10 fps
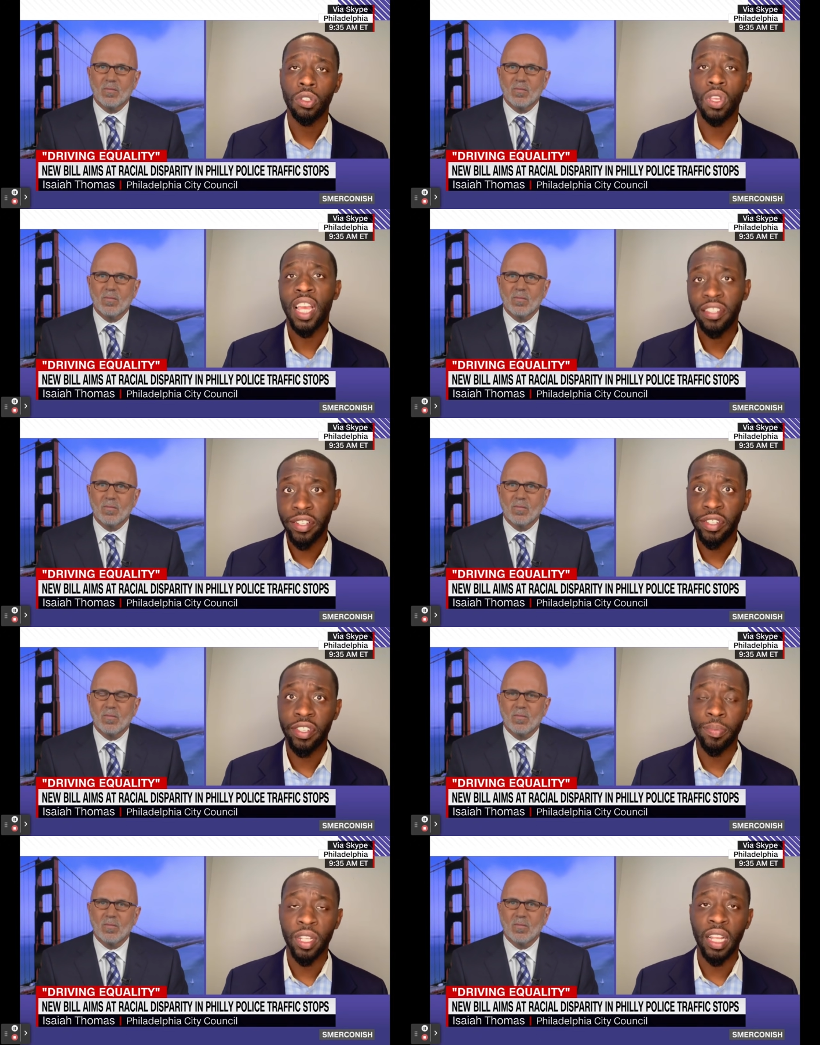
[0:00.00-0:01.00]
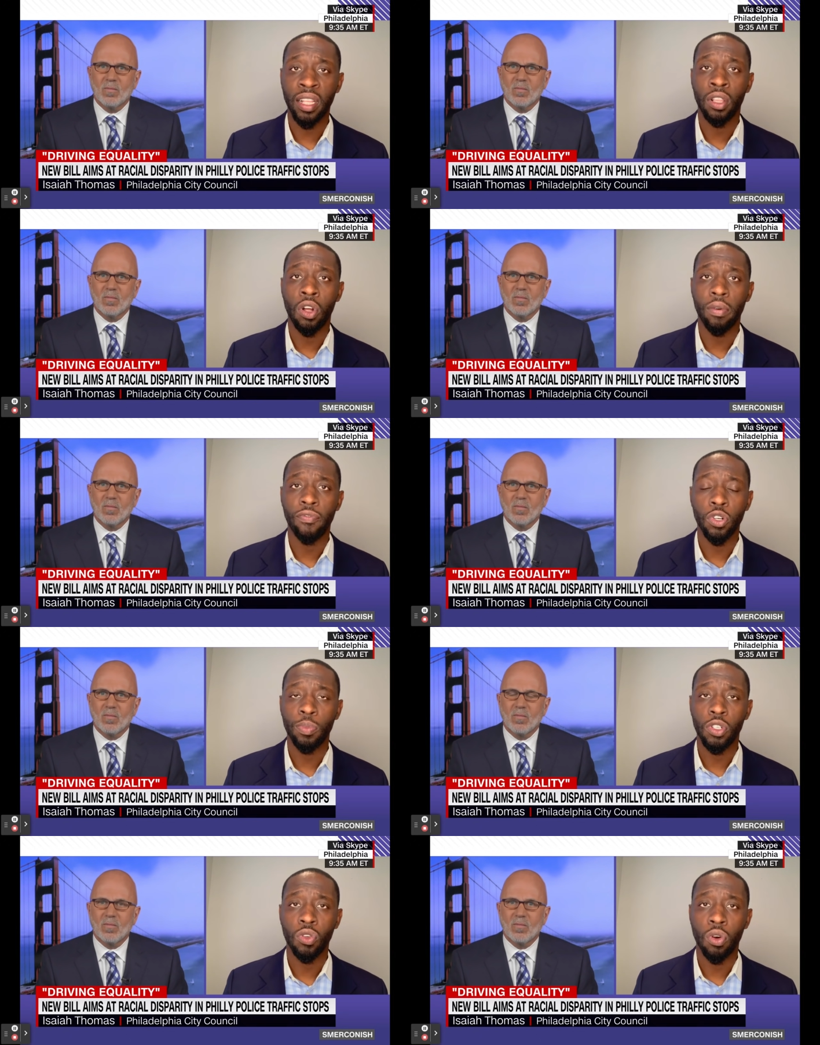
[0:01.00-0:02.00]
Speaker 1: So yes, this is something that law
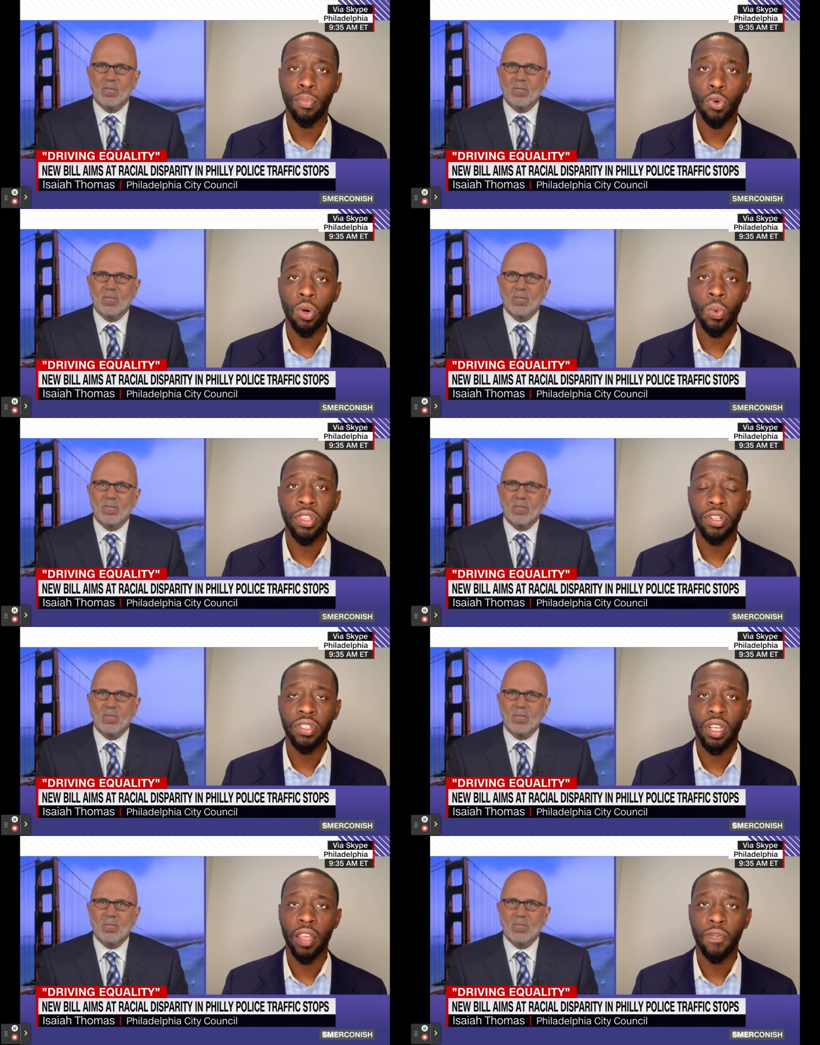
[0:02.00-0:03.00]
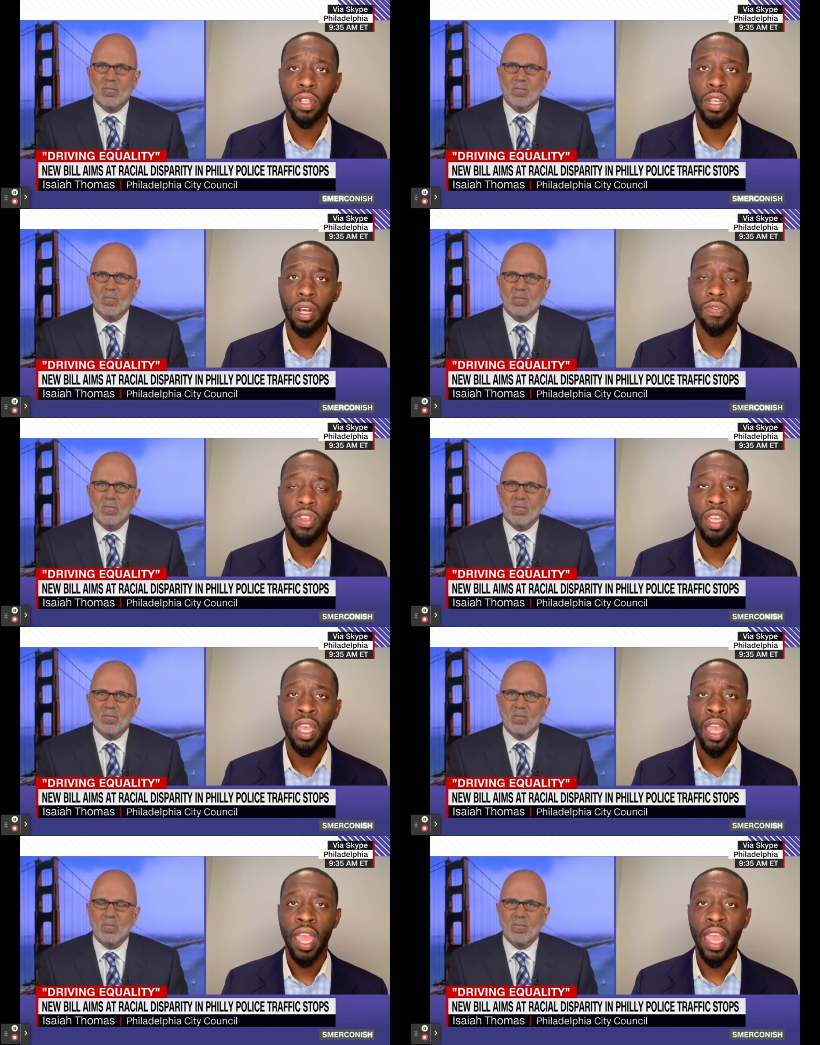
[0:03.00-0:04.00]
enforcement is on board with in the city of Philadelphia,
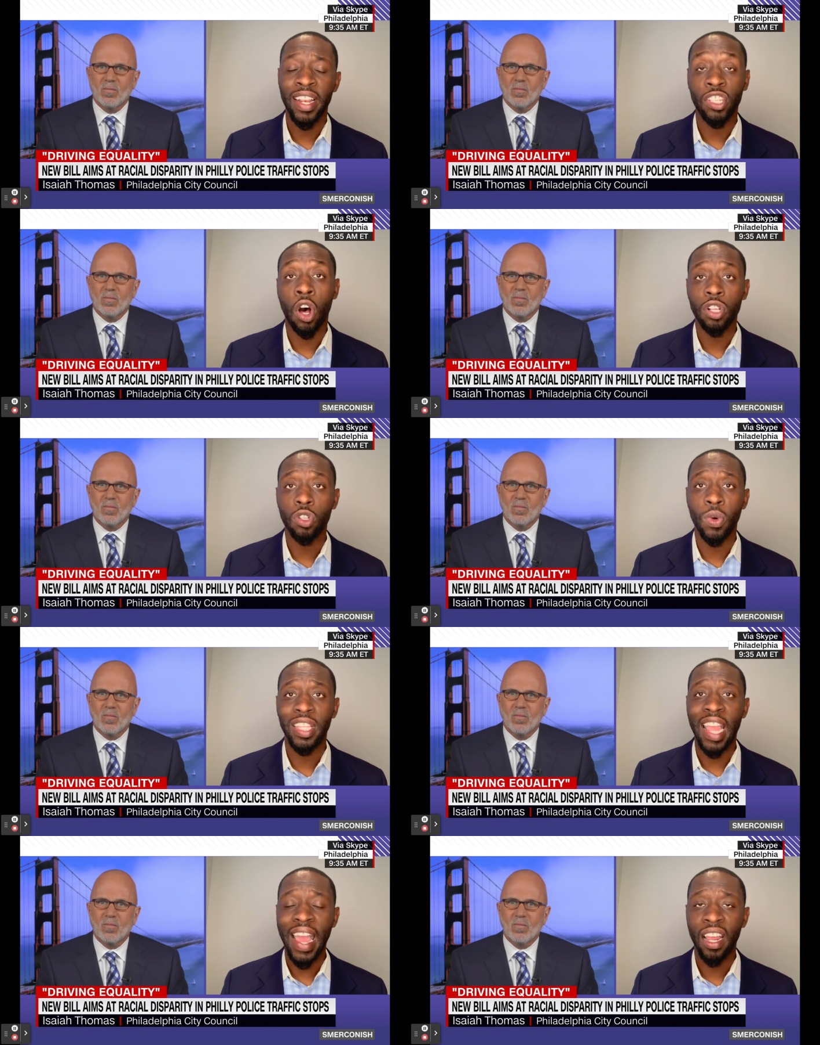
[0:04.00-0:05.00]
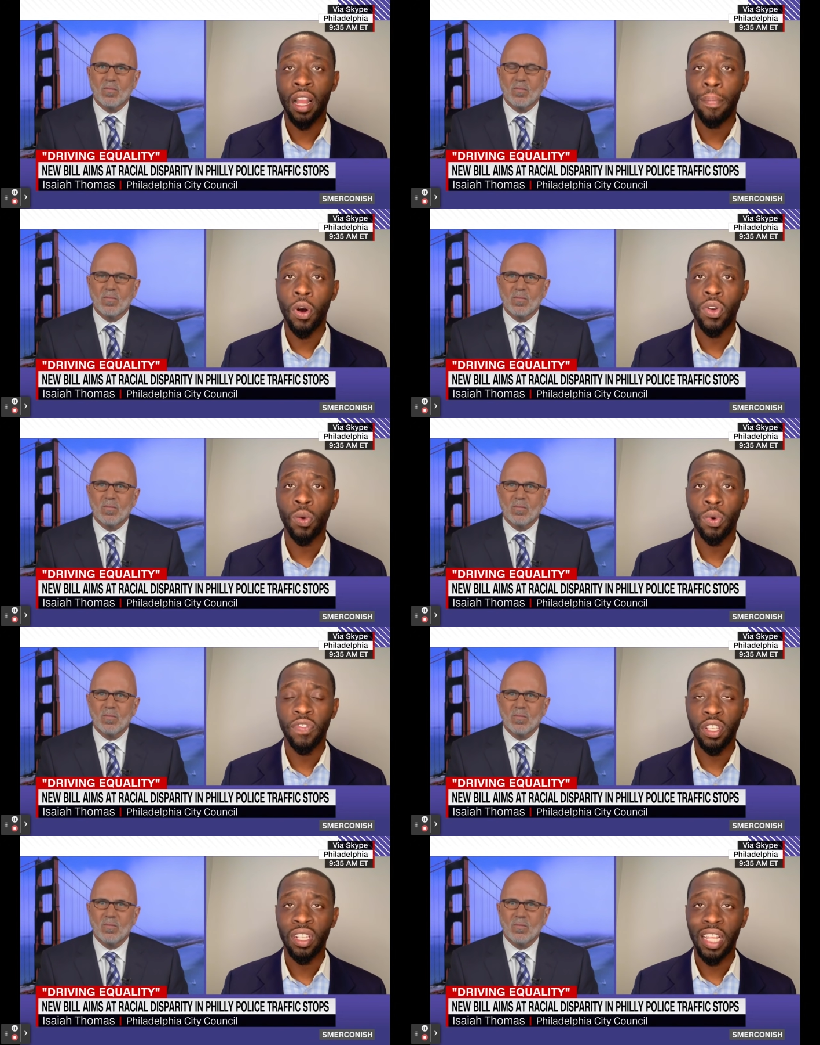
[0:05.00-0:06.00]
and it's also a data component
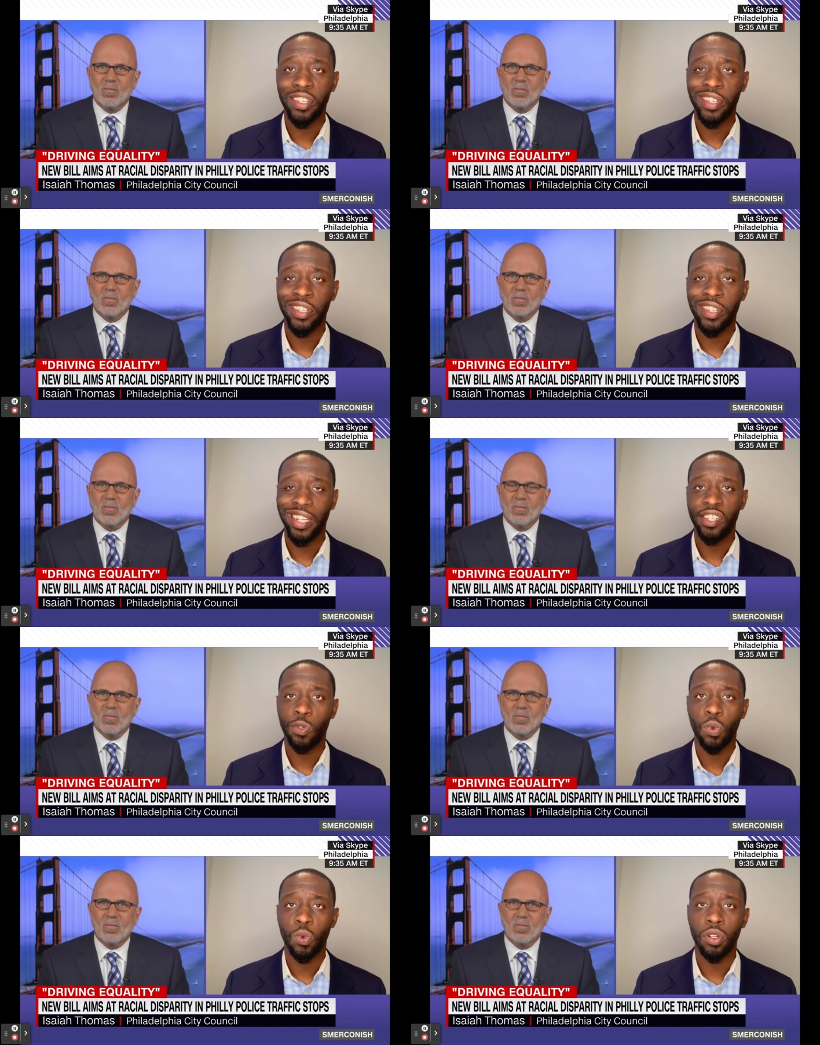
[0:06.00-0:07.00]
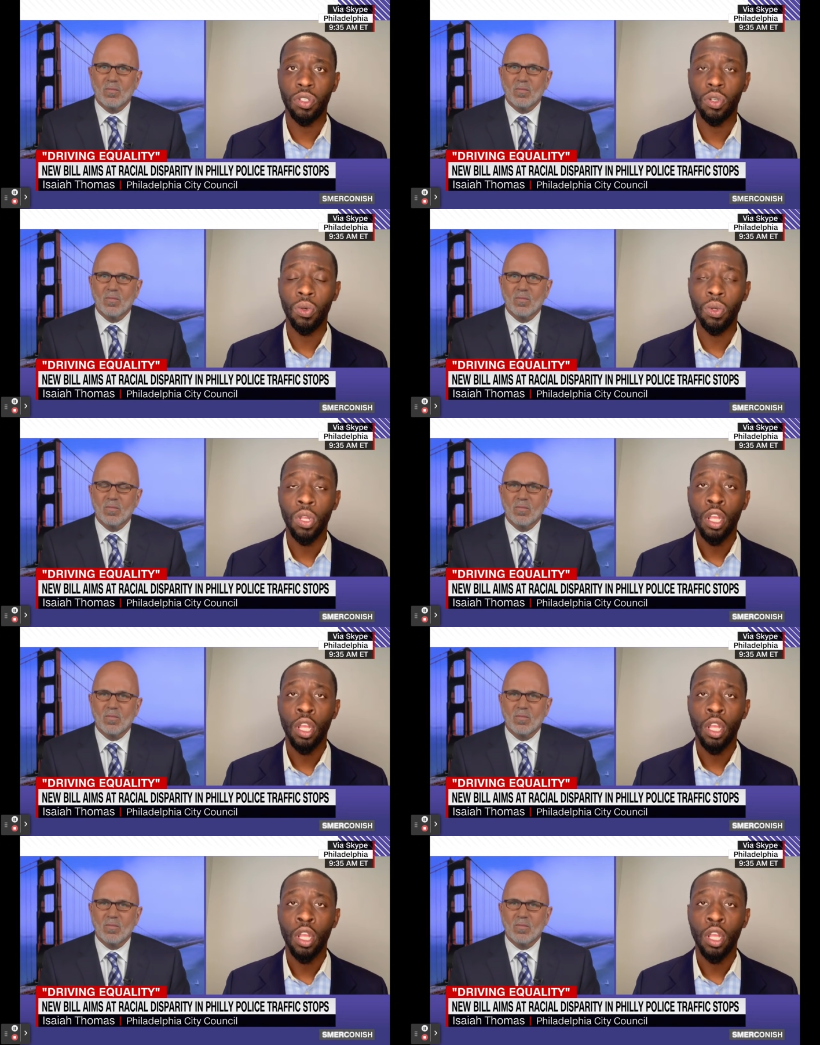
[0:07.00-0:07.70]
with this legislation as well too.